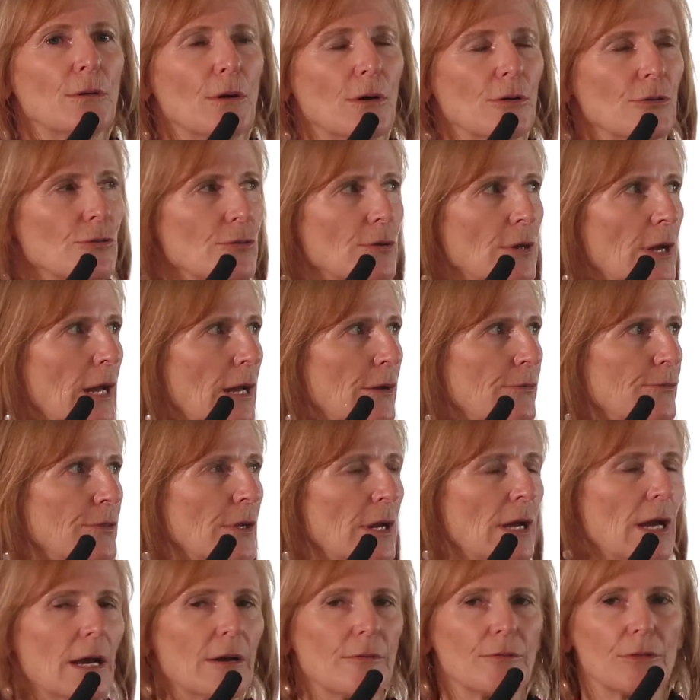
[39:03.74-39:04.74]
you also have
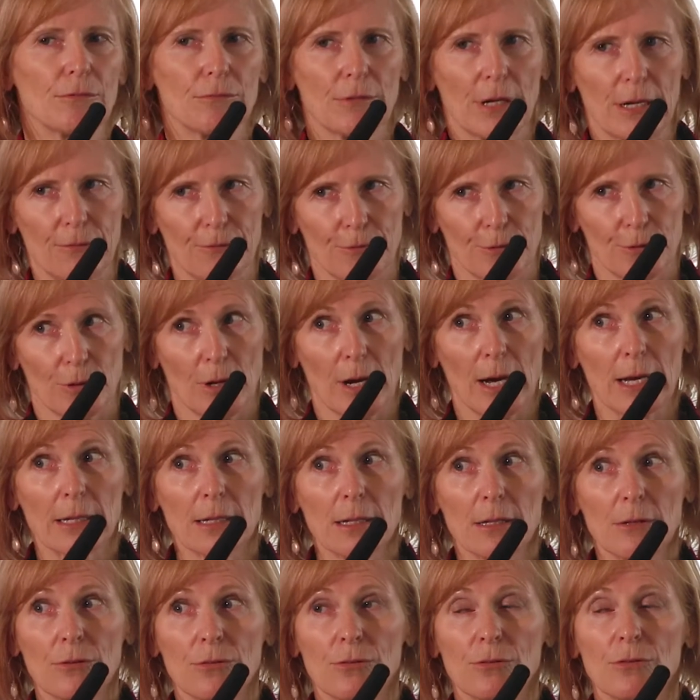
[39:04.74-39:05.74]
to have the right
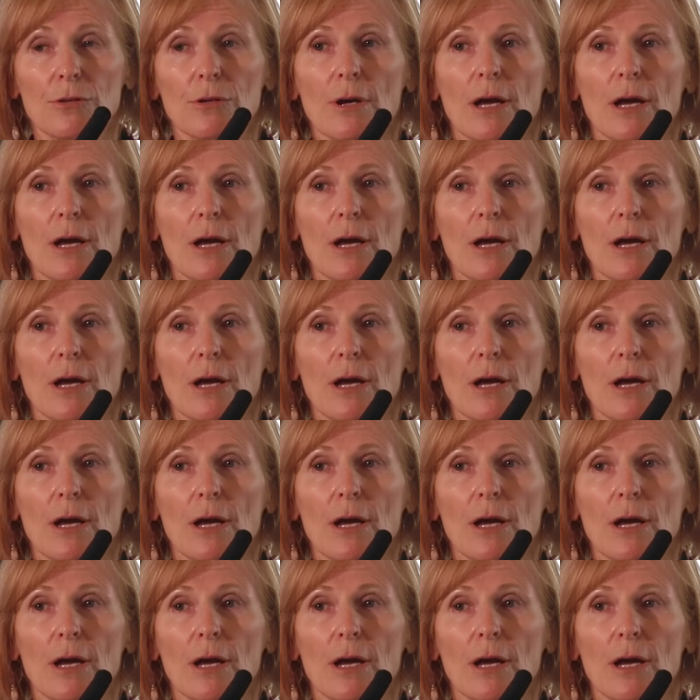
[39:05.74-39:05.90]
varietals.